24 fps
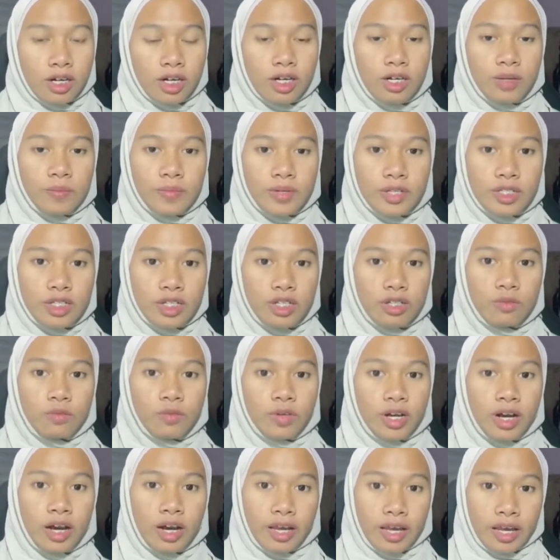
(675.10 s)
A person
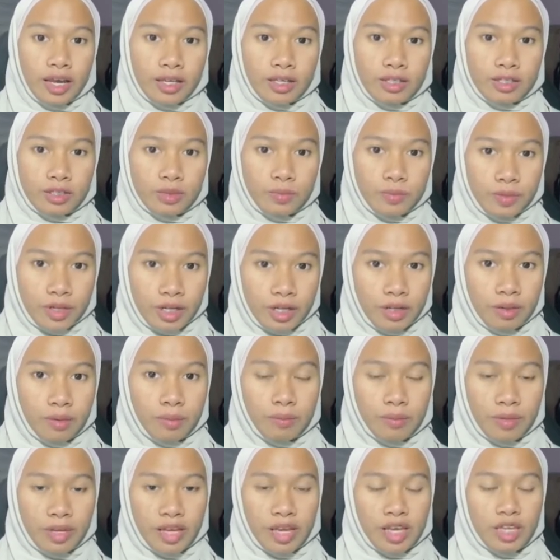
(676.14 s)
with high ankle sprain
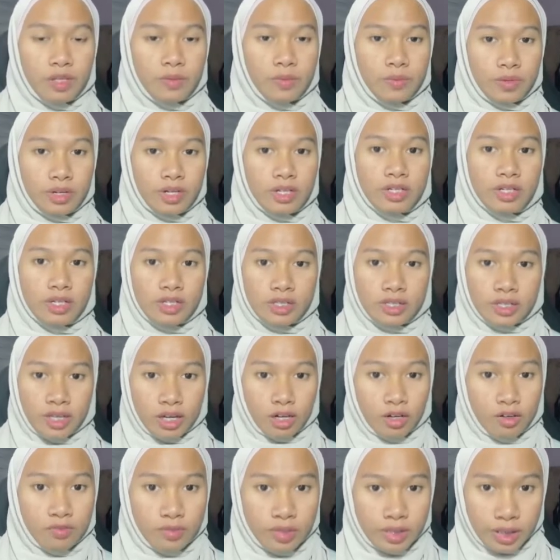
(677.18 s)
may experience this
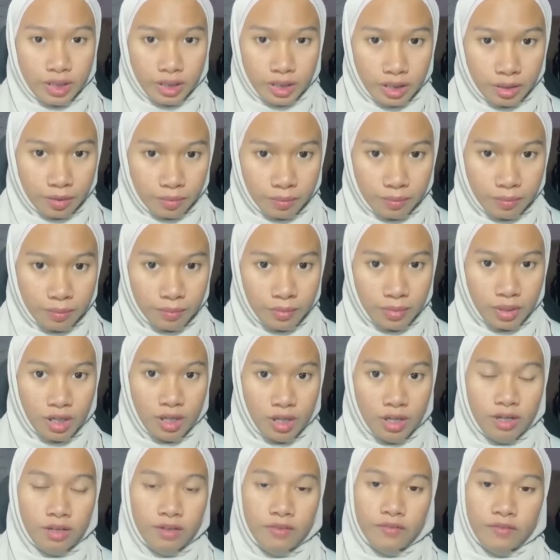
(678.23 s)
kind of symptom.
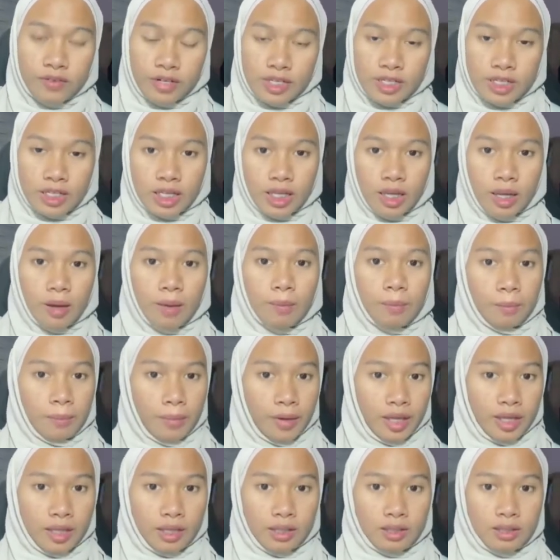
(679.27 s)
Firstly,
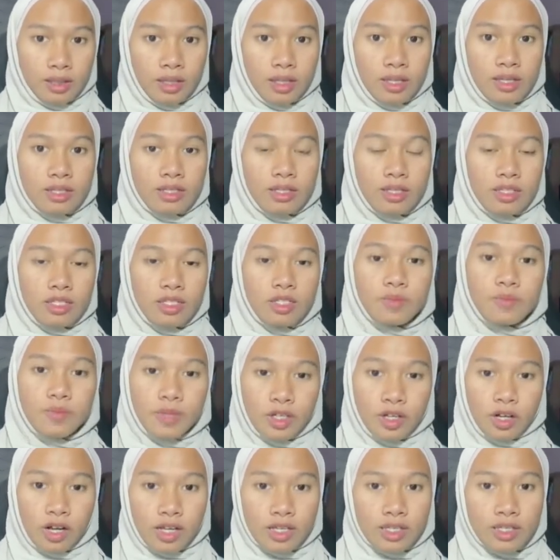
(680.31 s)
pain. This is
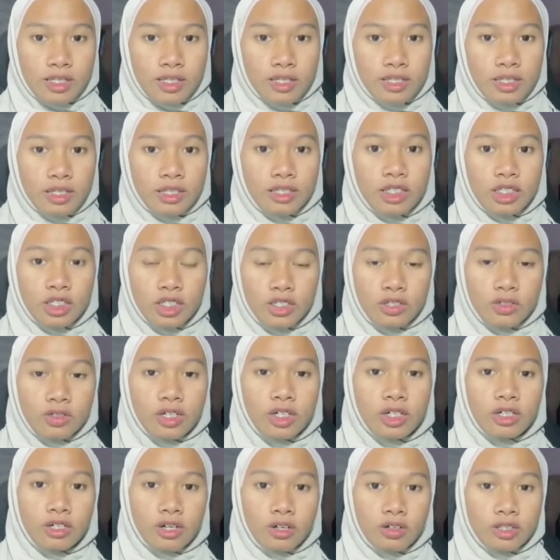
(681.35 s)
because the tissue
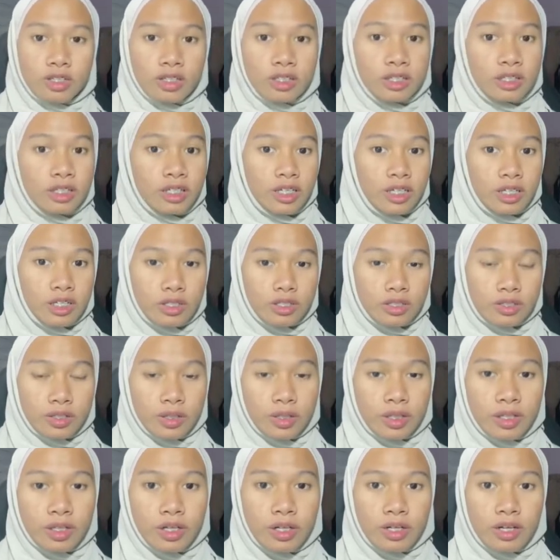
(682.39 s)
around the
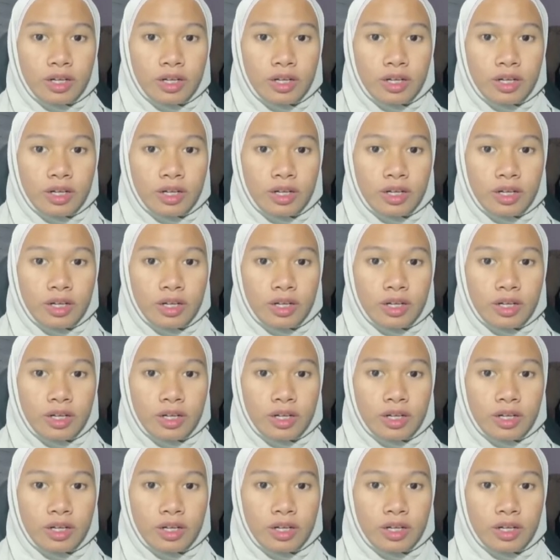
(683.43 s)
injury